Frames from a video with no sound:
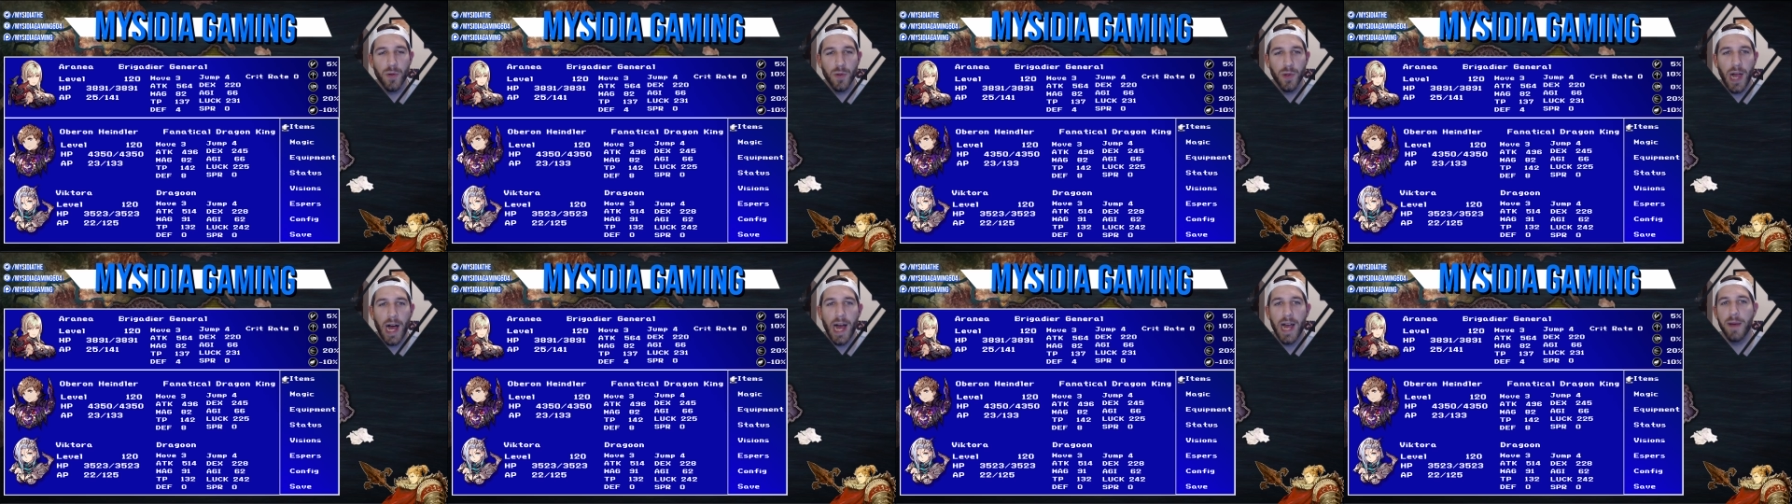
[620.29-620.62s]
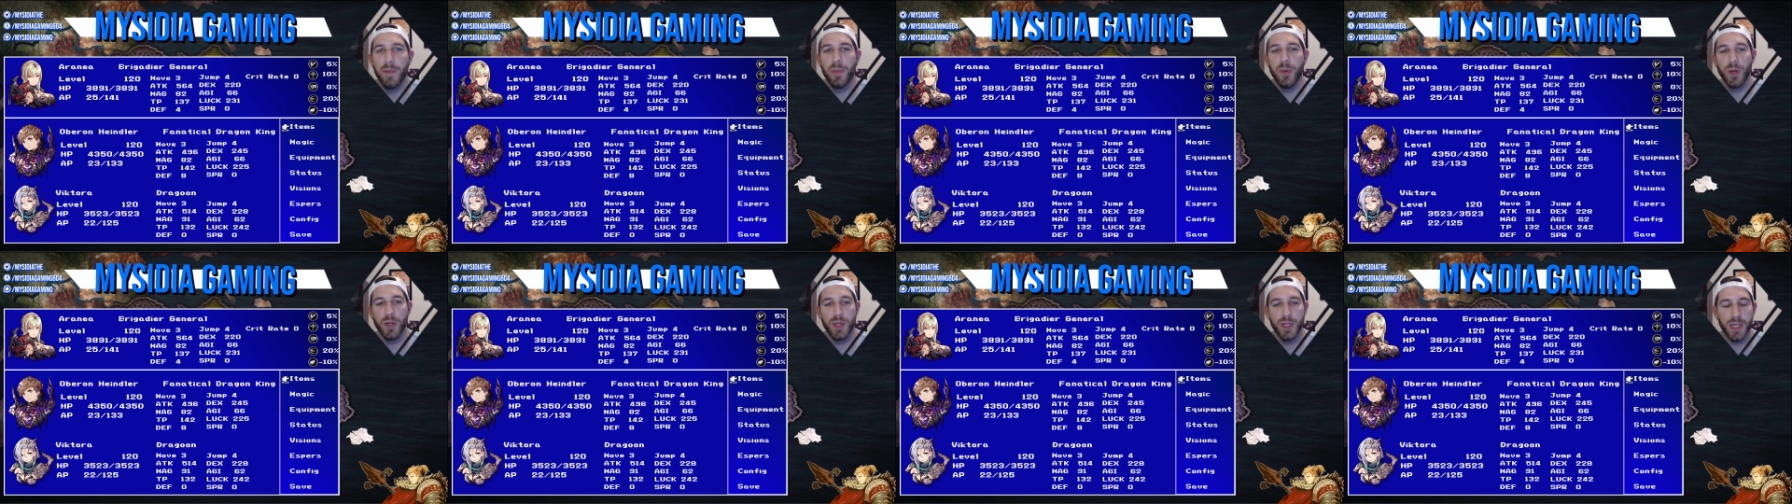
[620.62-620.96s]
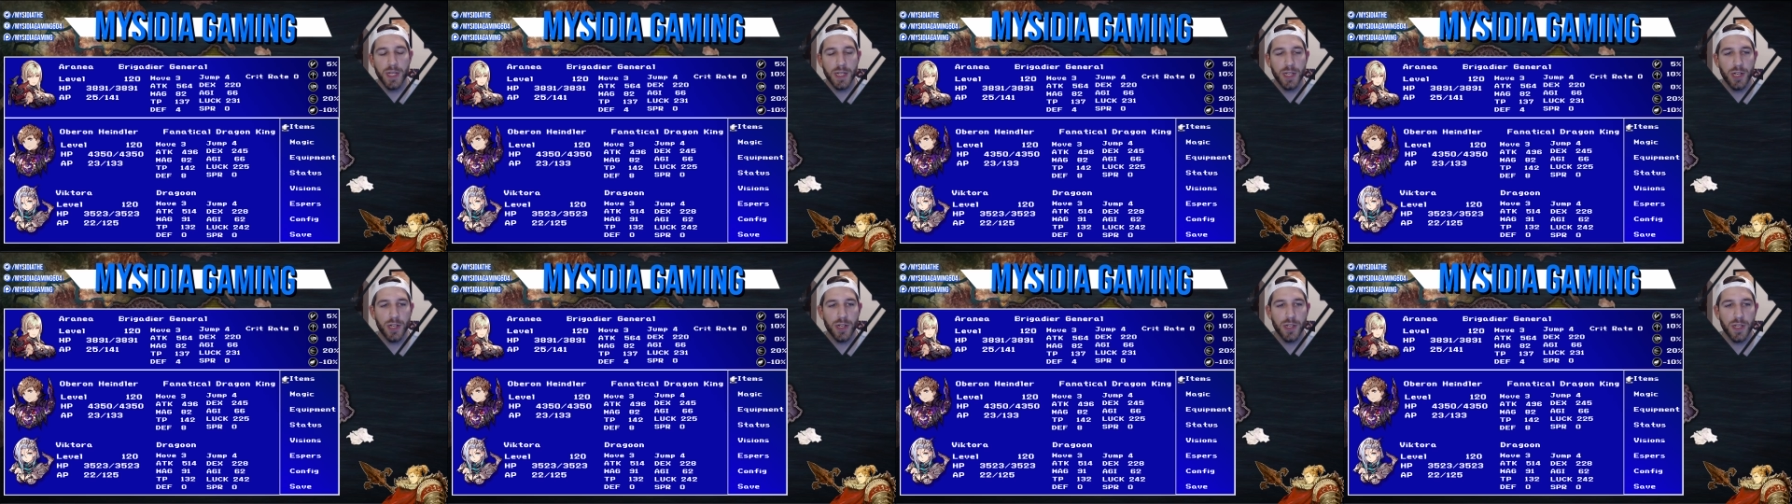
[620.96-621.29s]
liable
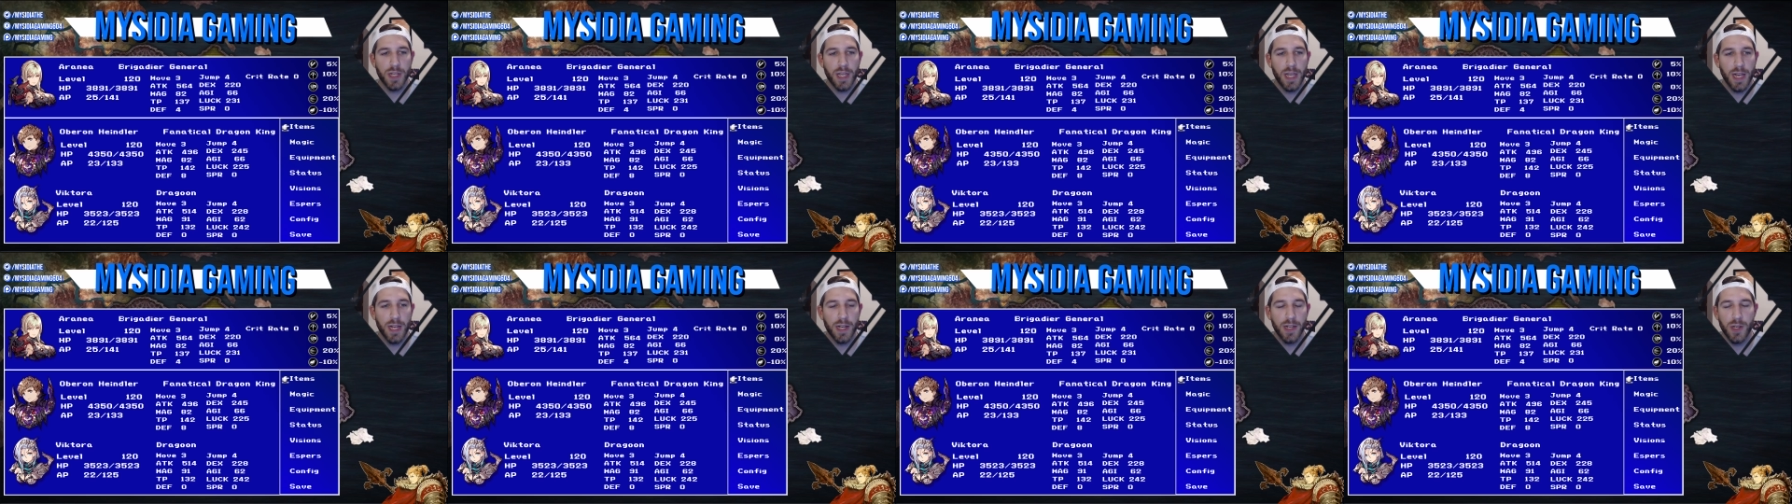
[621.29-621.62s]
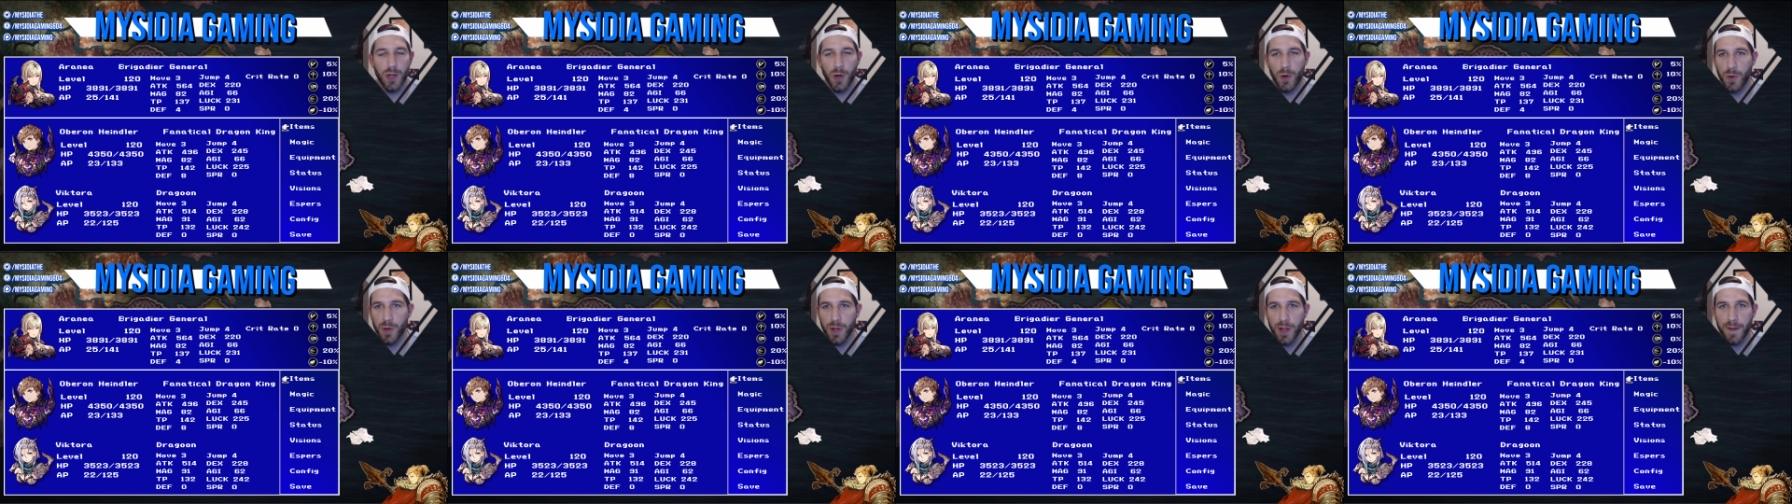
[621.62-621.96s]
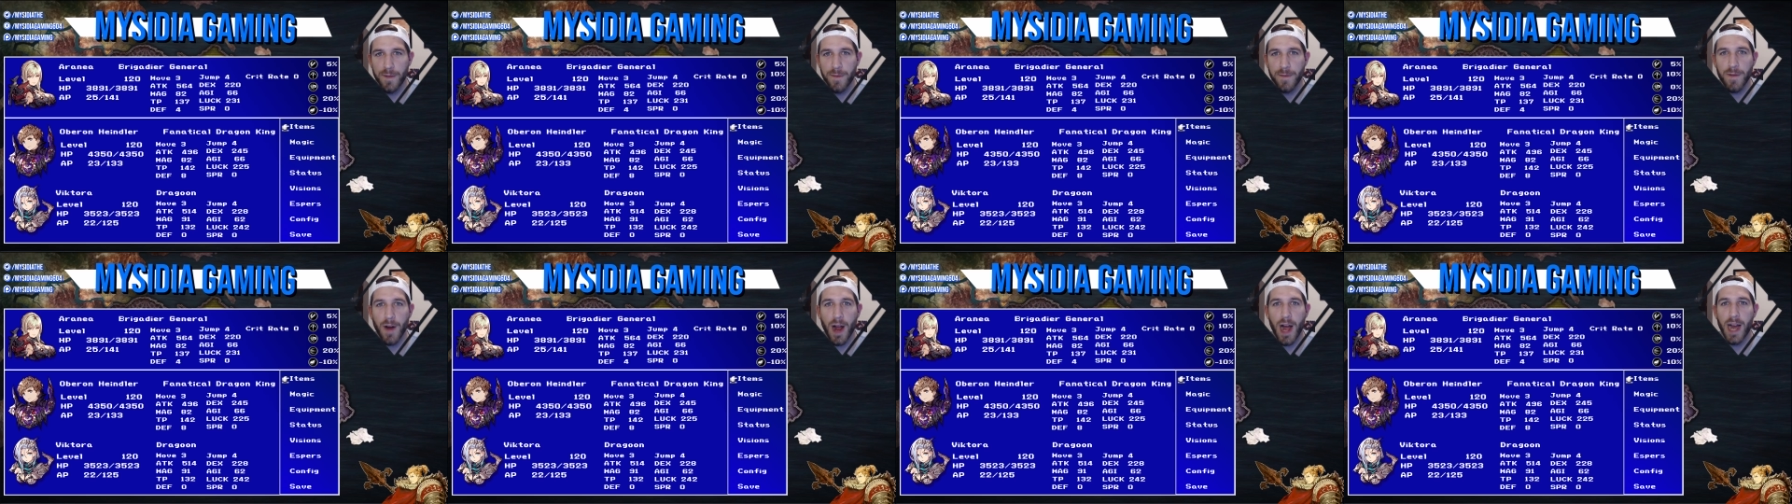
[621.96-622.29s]
to just get totally
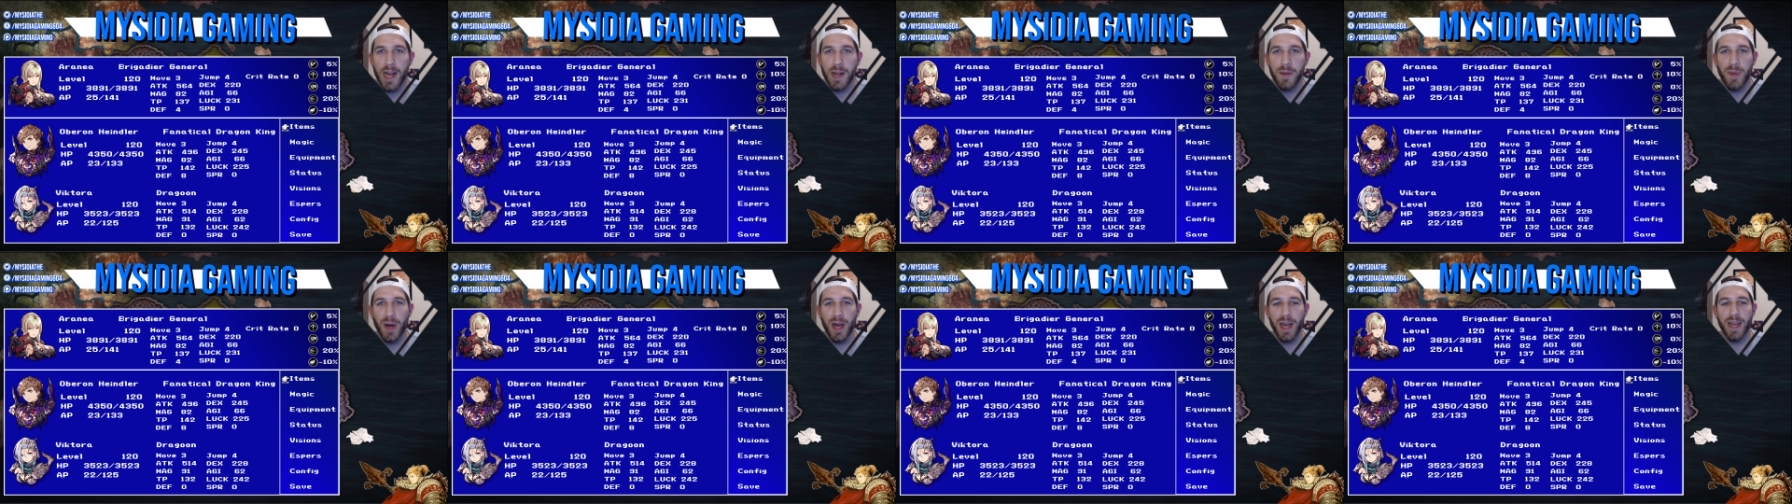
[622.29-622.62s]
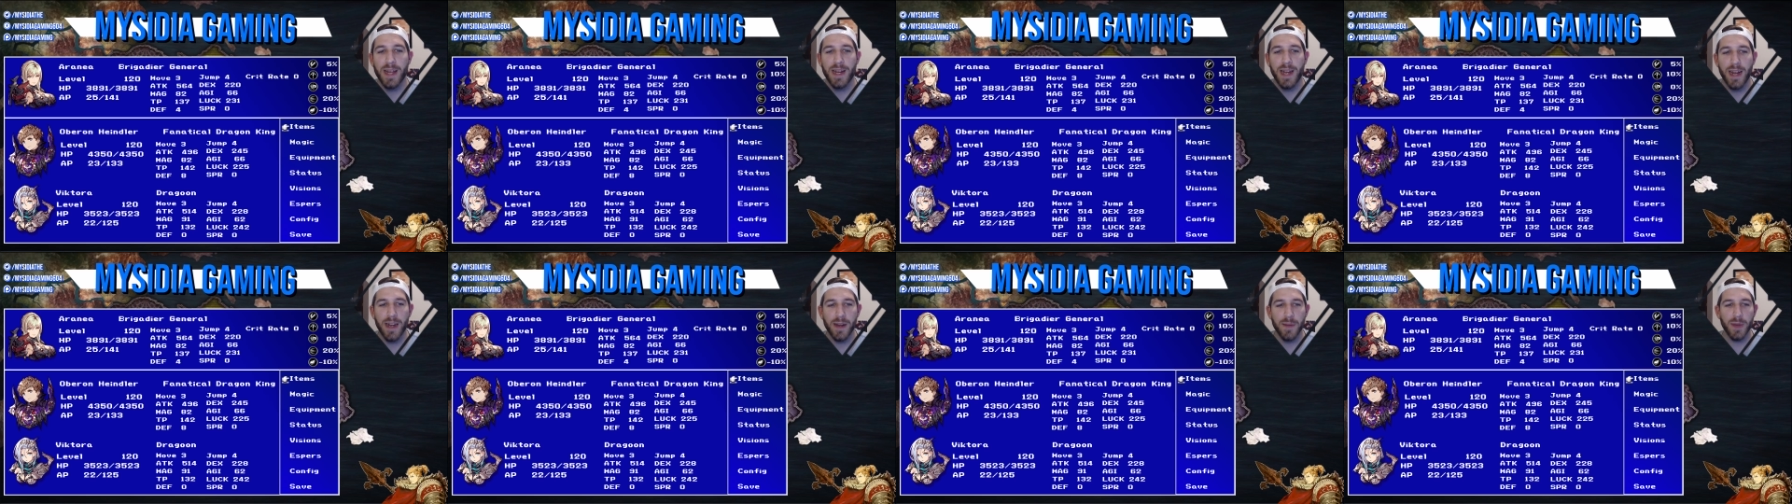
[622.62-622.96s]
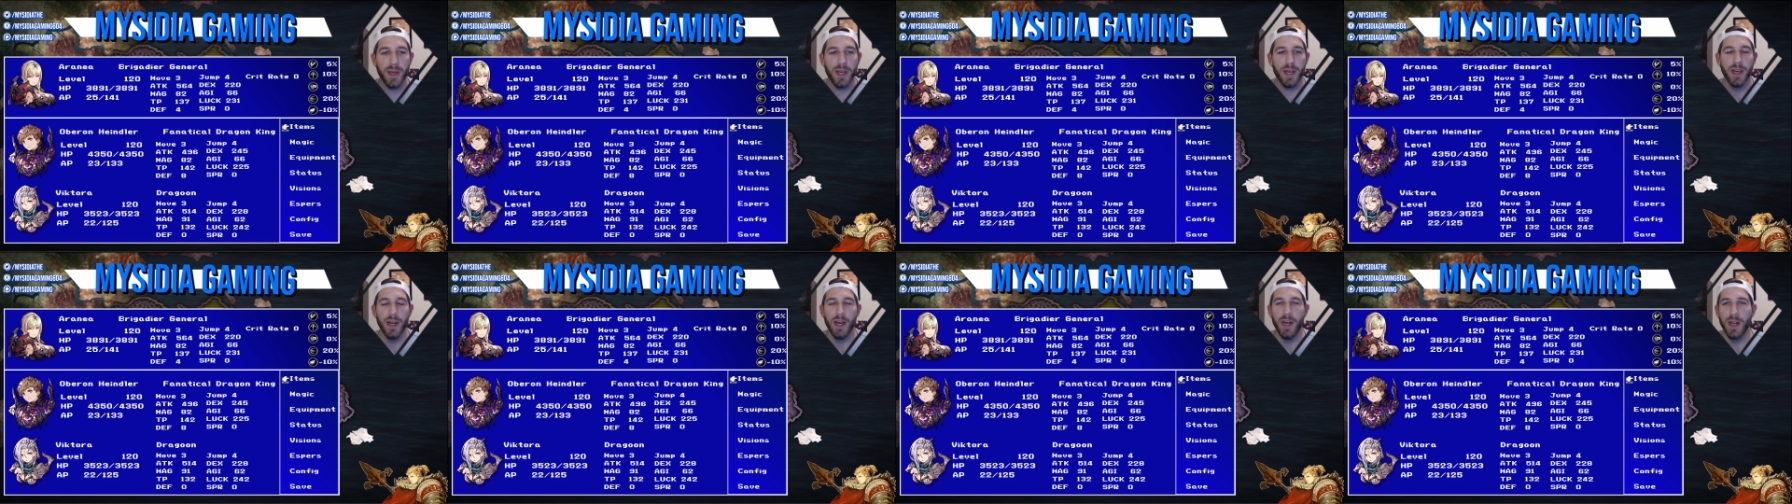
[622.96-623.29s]
fried by an
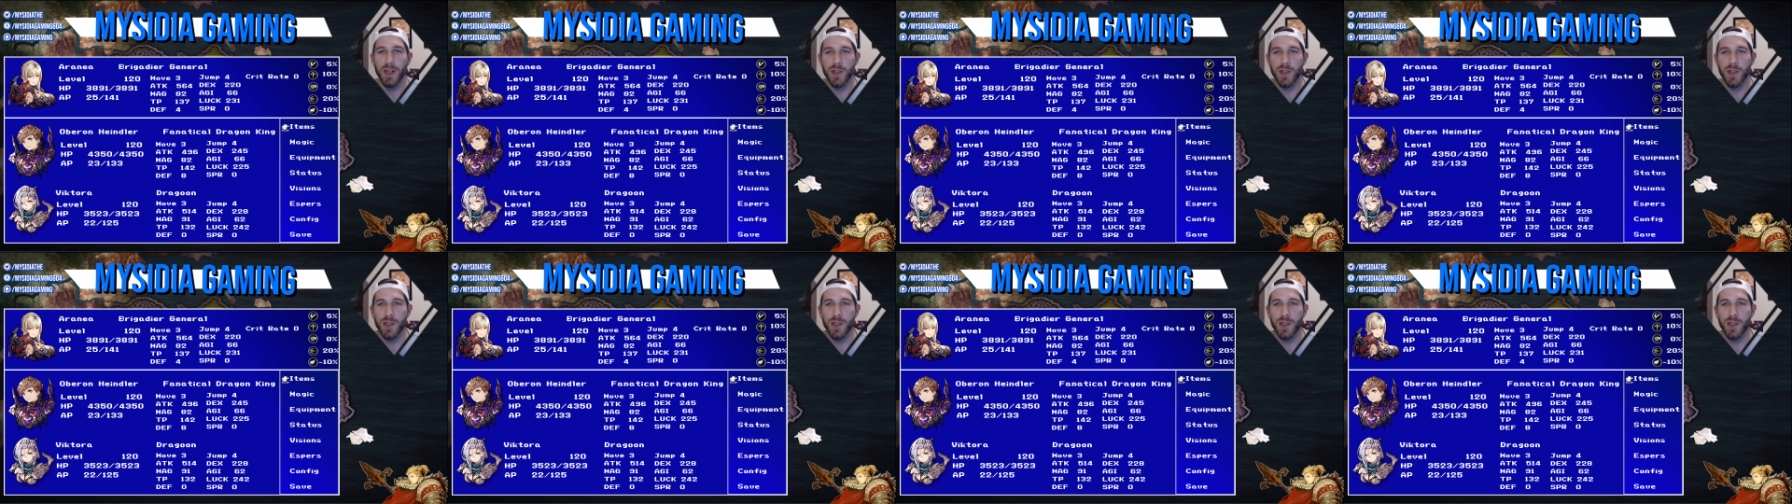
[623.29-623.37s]
enemy.